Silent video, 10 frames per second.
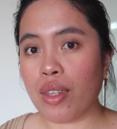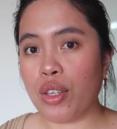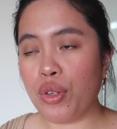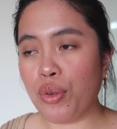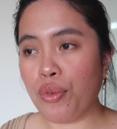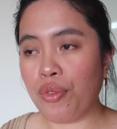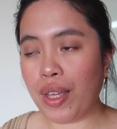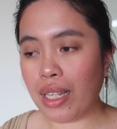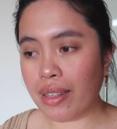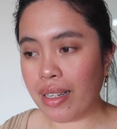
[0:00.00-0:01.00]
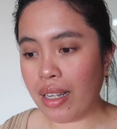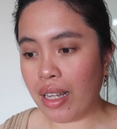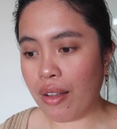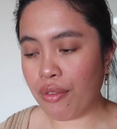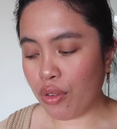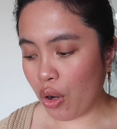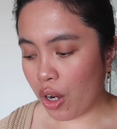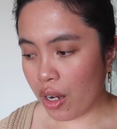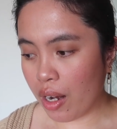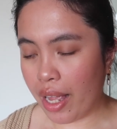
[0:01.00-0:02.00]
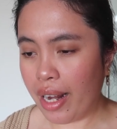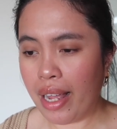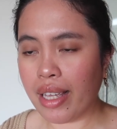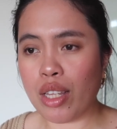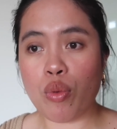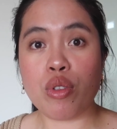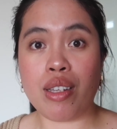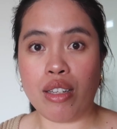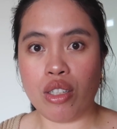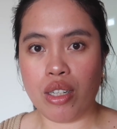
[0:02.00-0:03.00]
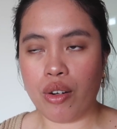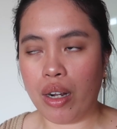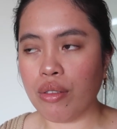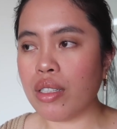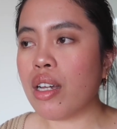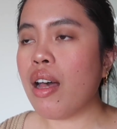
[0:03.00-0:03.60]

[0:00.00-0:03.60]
you feel the floor, like it will touch the ground.